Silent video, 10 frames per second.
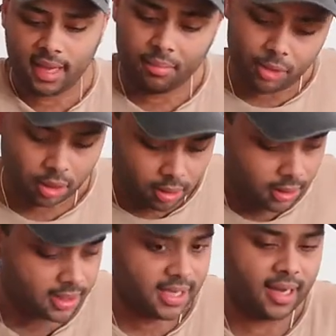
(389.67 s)
I'm not
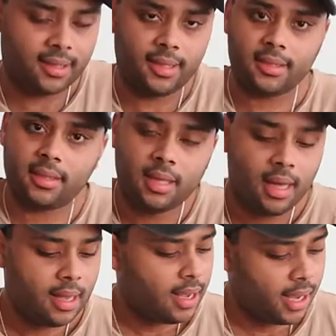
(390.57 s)
gonna sell this.
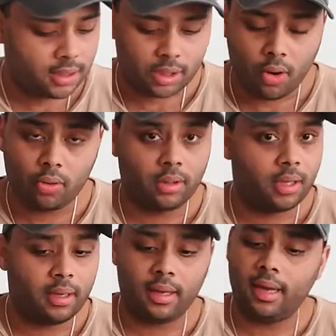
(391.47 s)
I sold
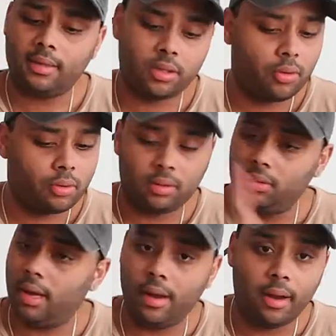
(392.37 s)

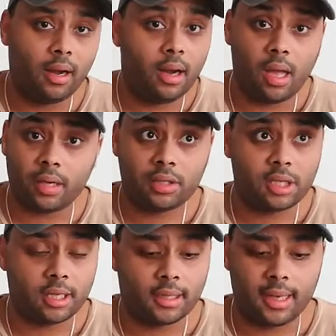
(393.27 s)
a lot of
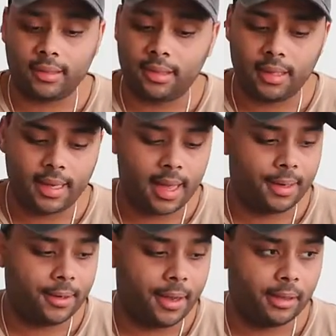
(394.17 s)
shit lately,
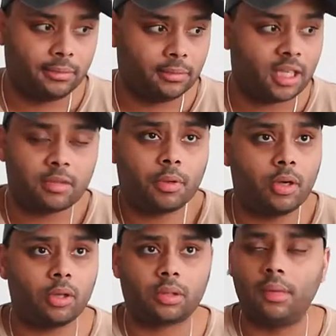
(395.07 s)
and that's
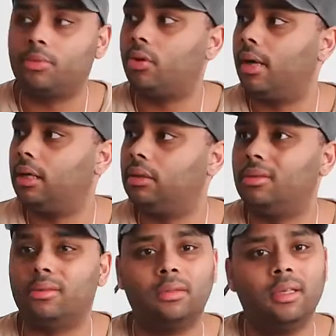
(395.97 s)
because I'm trying
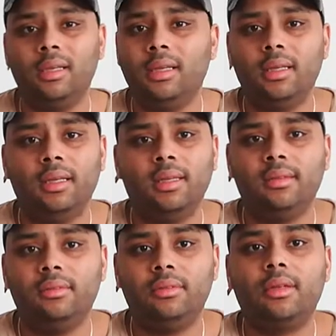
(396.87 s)
to
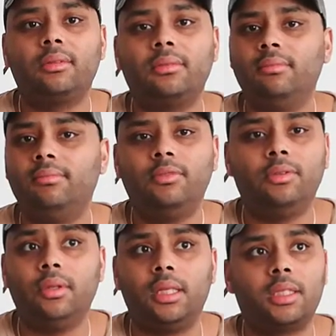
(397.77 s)
not
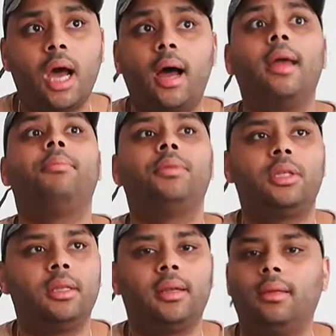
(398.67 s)
do this hype
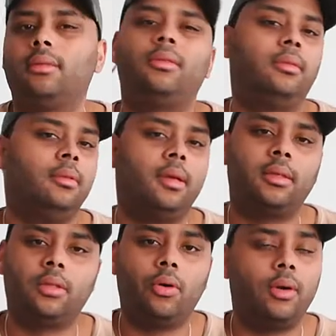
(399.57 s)
shit. I
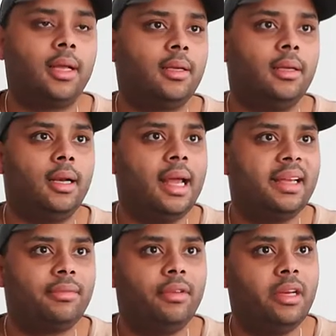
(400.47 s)
told that in the
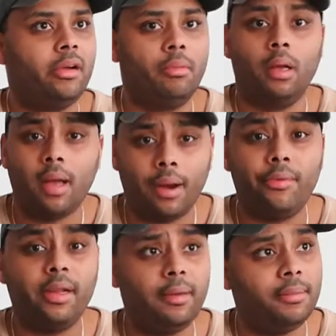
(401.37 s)
last video, but I
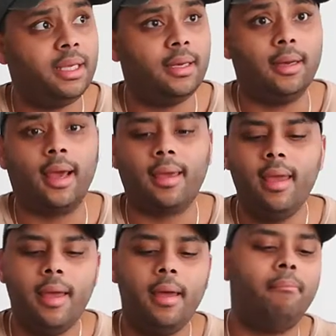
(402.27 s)
really mean it. Like,
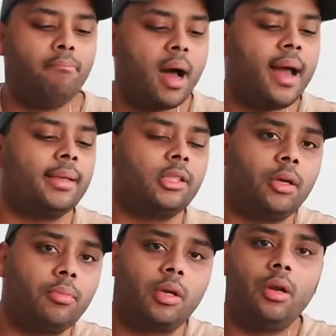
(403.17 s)
buy
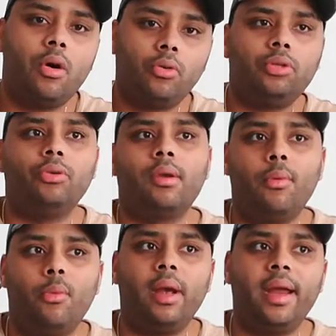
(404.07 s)
some clothes you
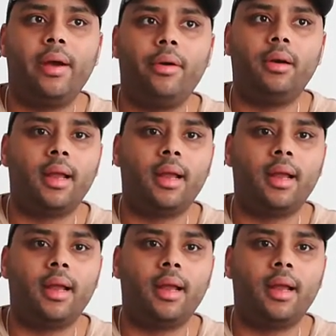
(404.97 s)
can wear.